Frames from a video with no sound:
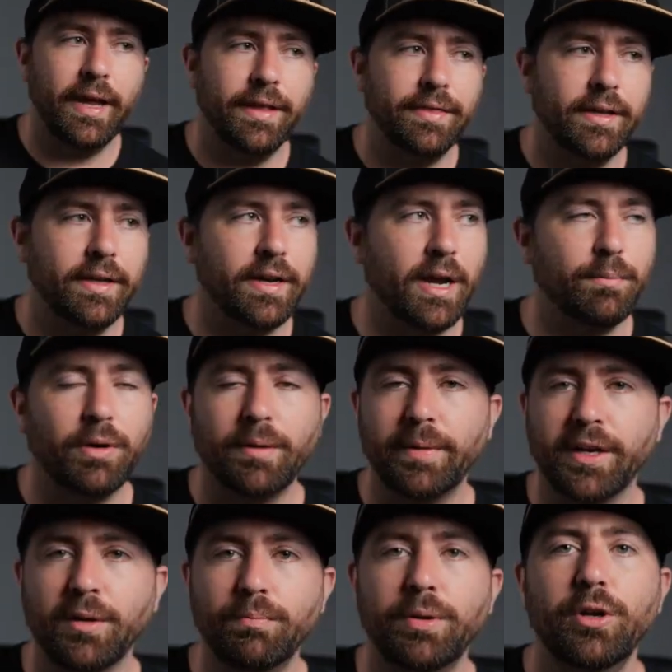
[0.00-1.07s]
And then I brought my
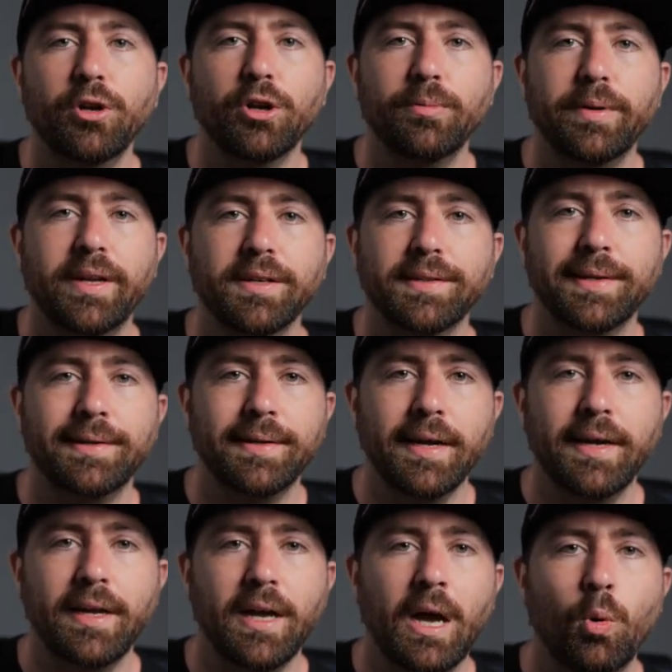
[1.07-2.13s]
computer because at
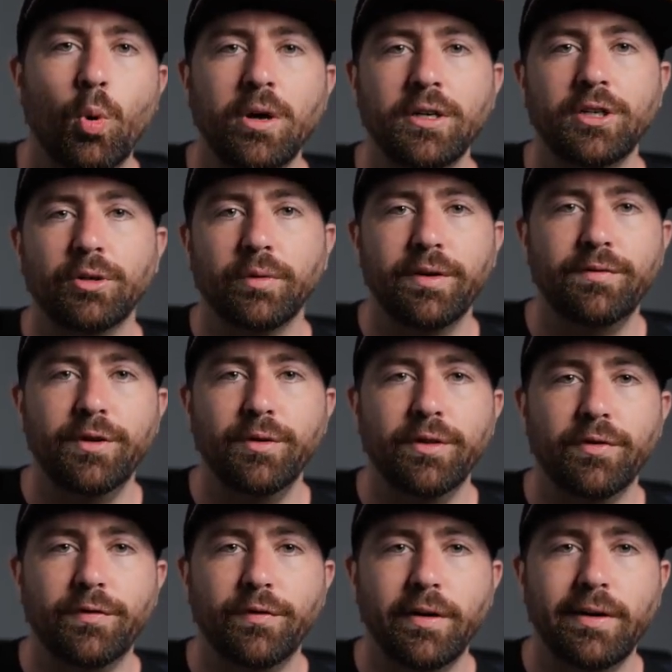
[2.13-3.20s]
night I wanted to review
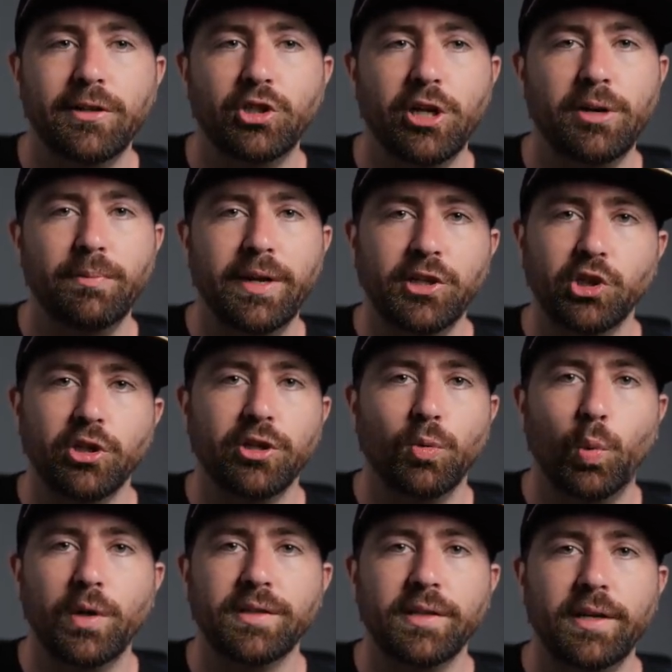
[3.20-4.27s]
the footage and make sure there
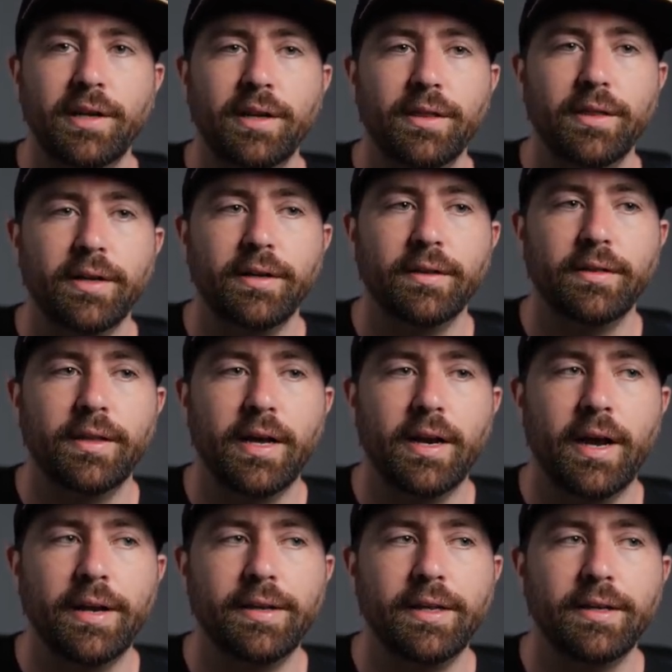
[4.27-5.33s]
wasn't anything that
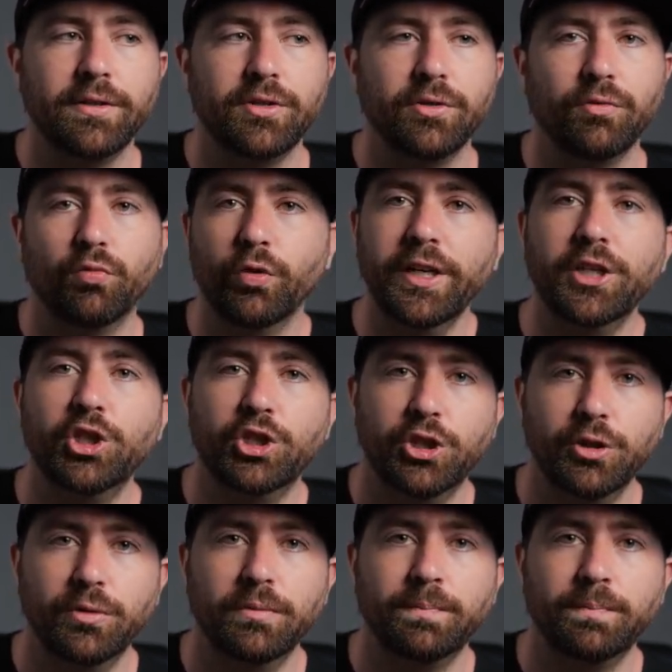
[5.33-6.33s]
I needed to reshoot.